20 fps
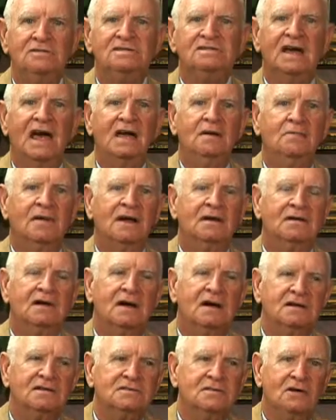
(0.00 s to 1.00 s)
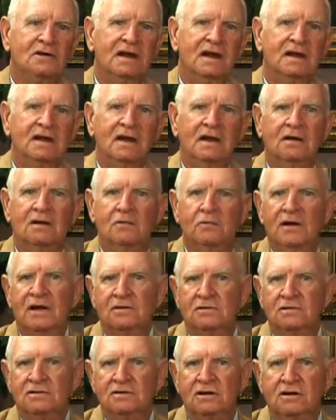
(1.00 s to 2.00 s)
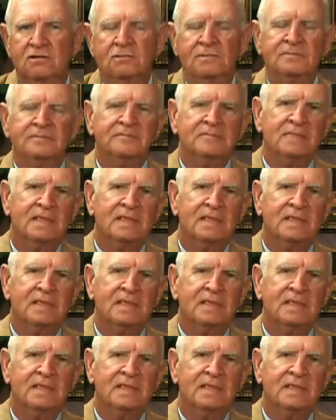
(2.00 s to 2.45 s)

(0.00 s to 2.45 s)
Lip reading: segment starting in a week or two.